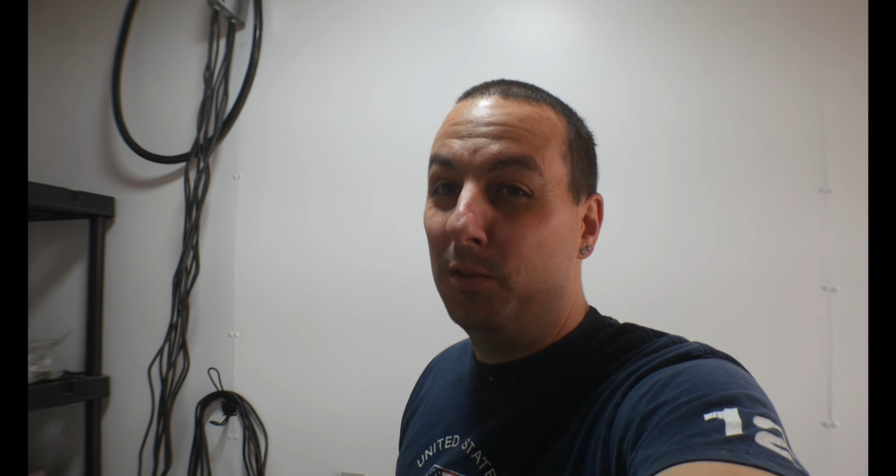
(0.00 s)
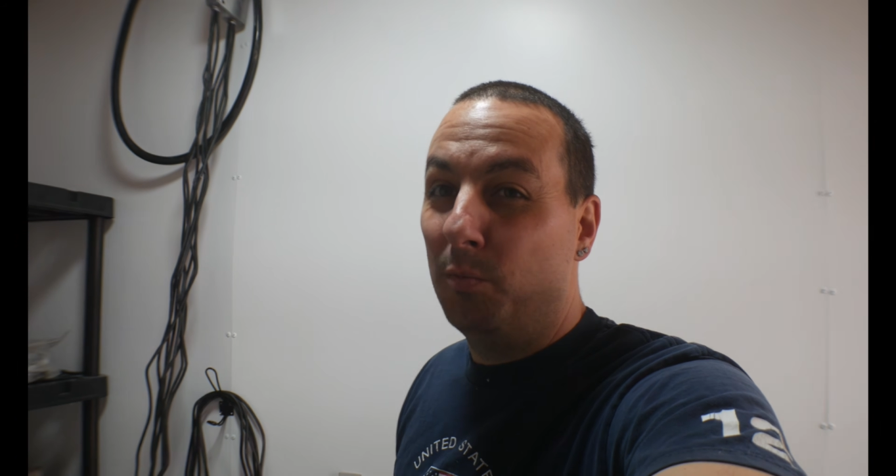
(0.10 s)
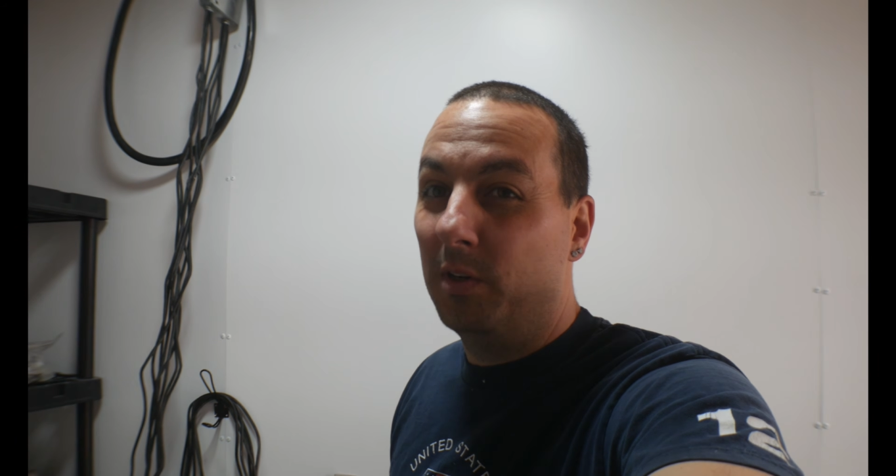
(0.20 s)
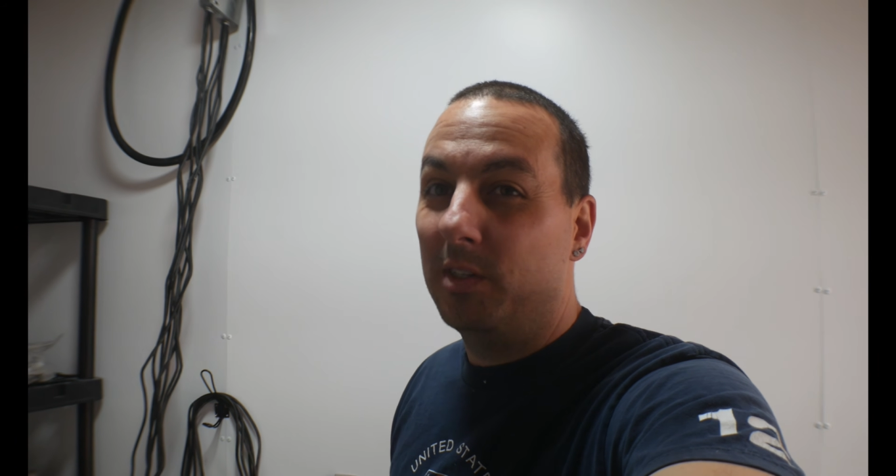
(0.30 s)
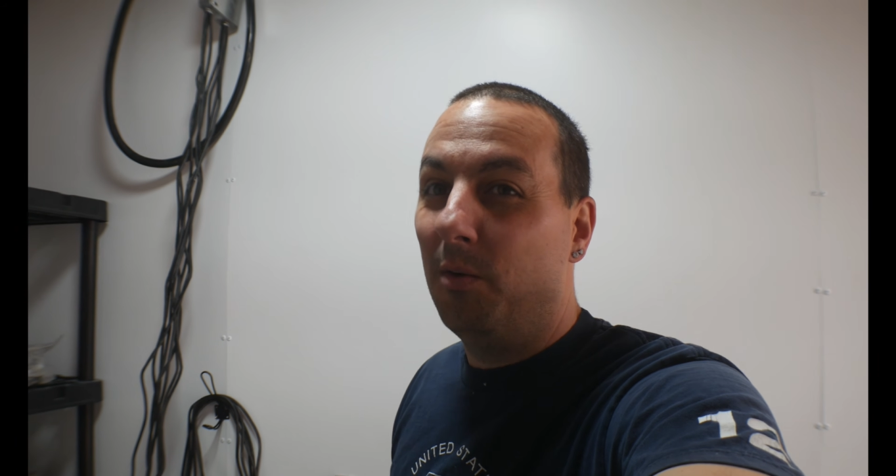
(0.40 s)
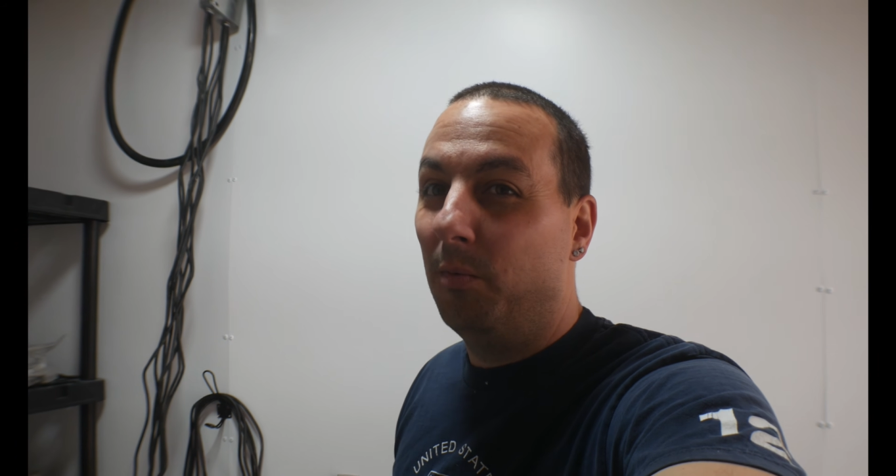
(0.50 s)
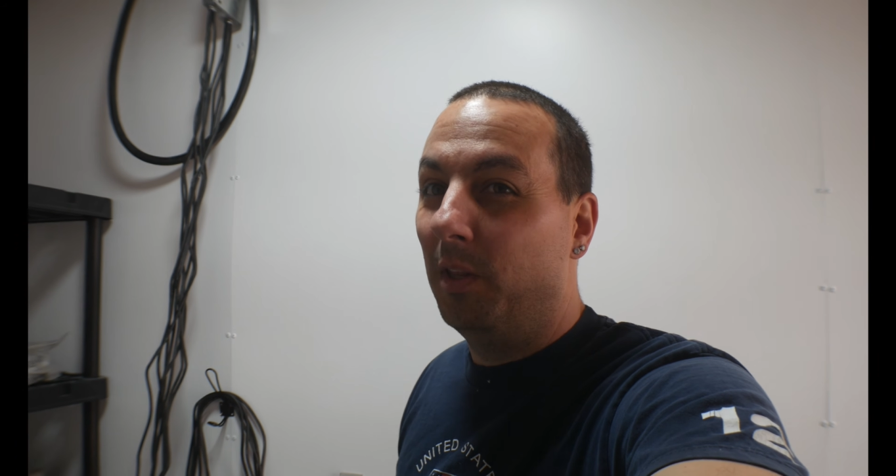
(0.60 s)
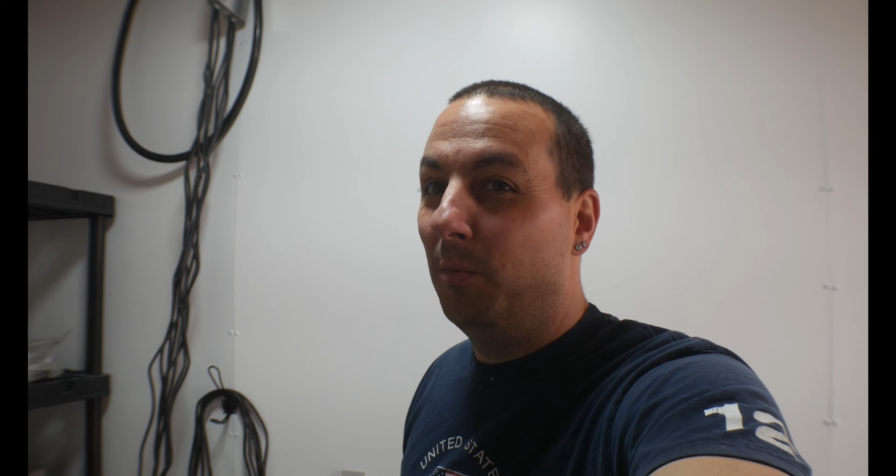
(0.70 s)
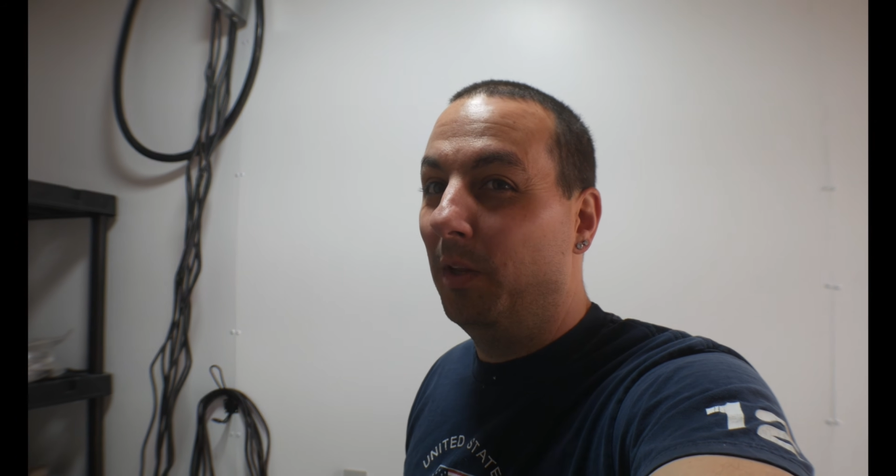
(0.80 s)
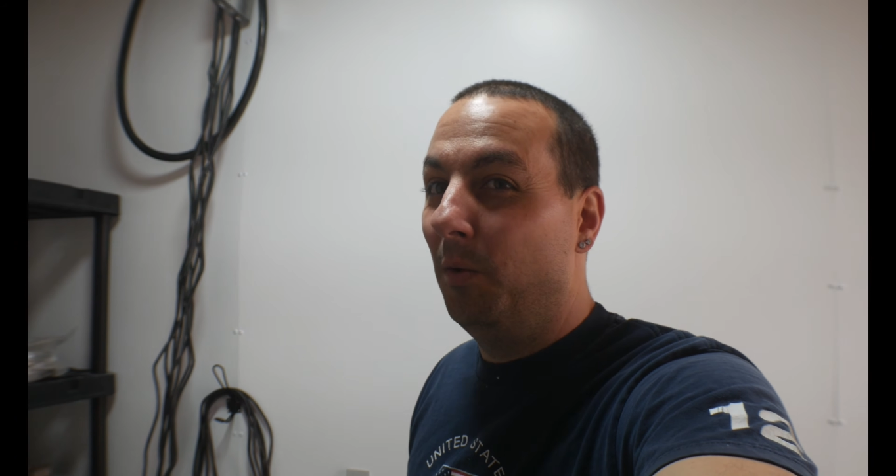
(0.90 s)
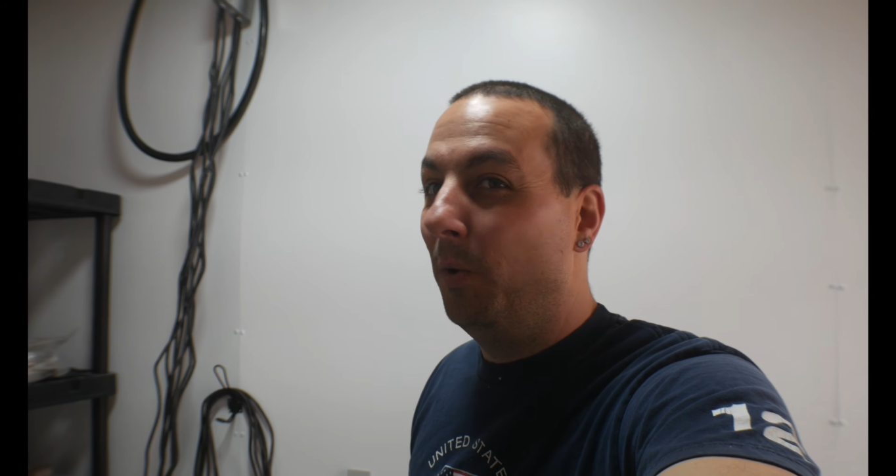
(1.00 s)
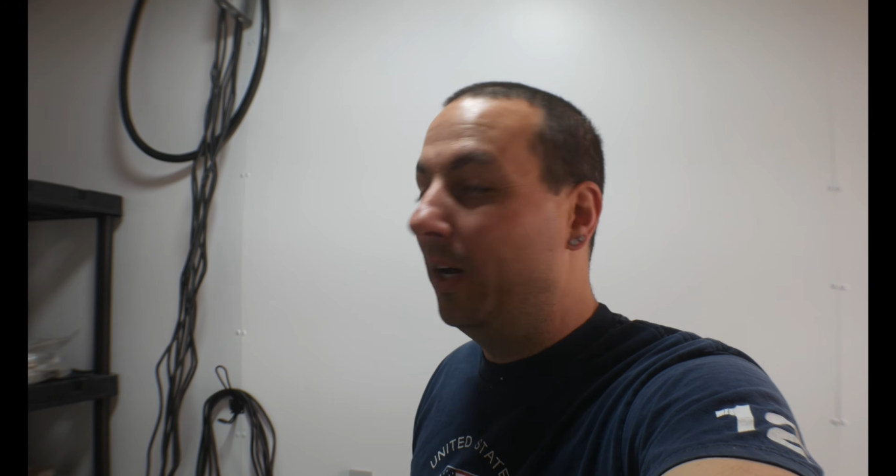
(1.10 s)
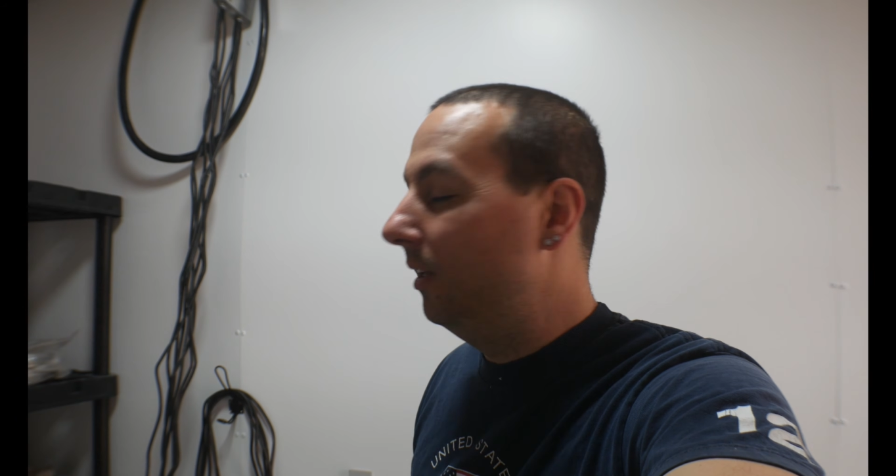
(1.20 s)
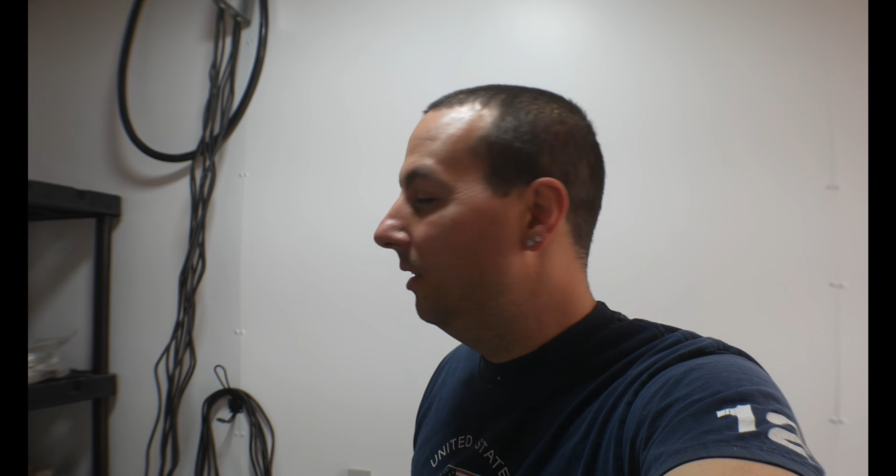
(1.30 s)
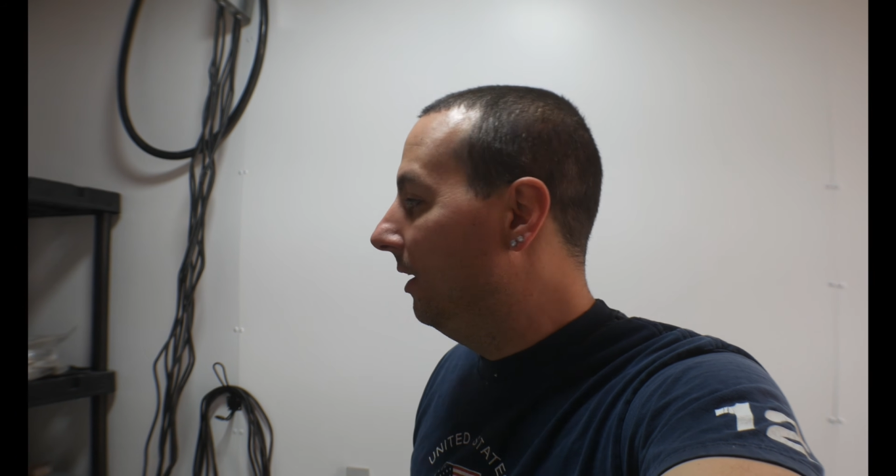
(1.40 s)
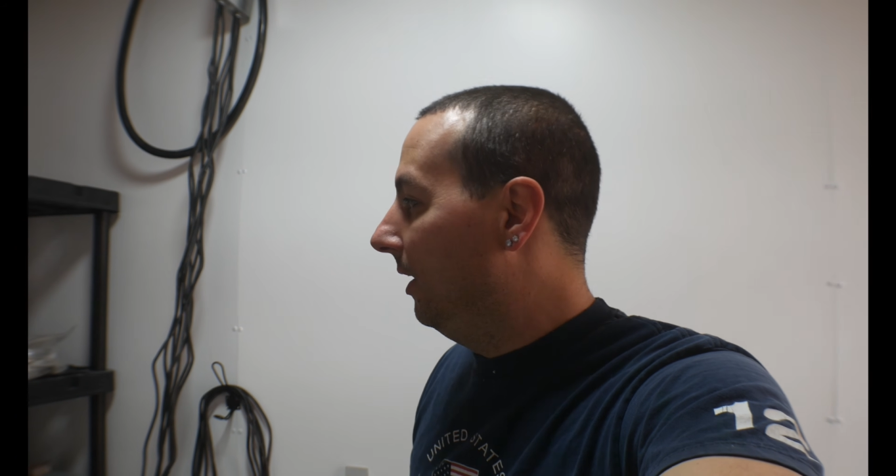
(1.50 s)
works out really, really well.